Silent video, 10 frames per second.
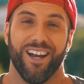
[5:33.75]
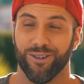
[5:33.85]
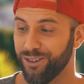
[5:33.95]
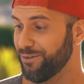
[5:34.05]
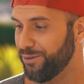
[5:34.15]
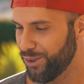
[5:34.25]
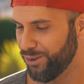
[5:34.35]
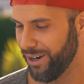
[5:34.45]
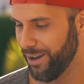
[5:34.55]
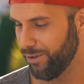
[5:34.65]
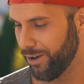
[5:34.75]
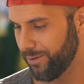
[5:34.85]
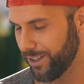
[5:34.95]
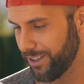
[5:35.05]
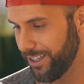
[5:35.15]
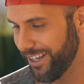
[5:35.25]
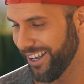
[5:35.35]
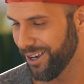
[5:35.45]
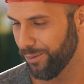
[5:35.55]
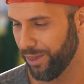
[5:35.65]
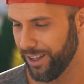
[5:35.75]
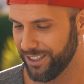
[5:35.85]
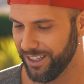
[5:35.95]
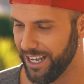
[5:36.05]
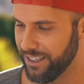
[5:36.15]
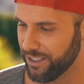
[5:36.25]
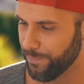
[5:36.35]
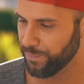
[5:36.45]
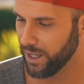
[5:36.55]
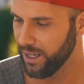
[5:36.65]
I could not photograph, obviously, with this lens.